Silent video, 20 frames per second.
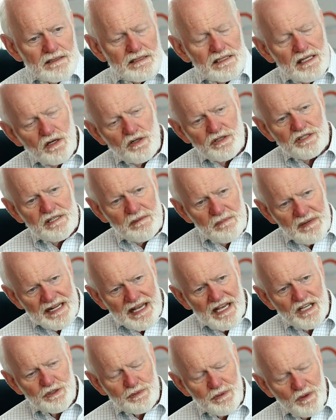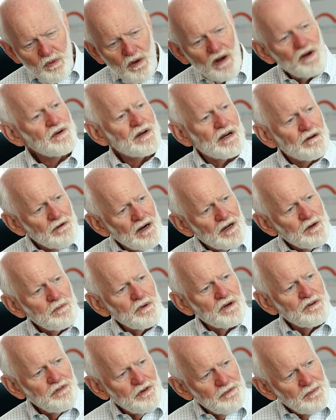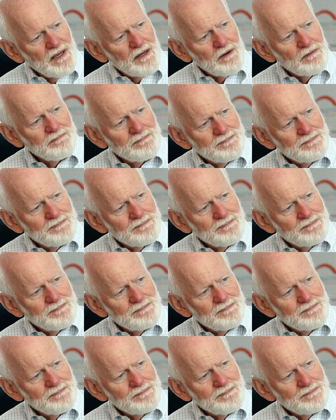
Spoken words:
So somebody asked me, why don't I write a book for men?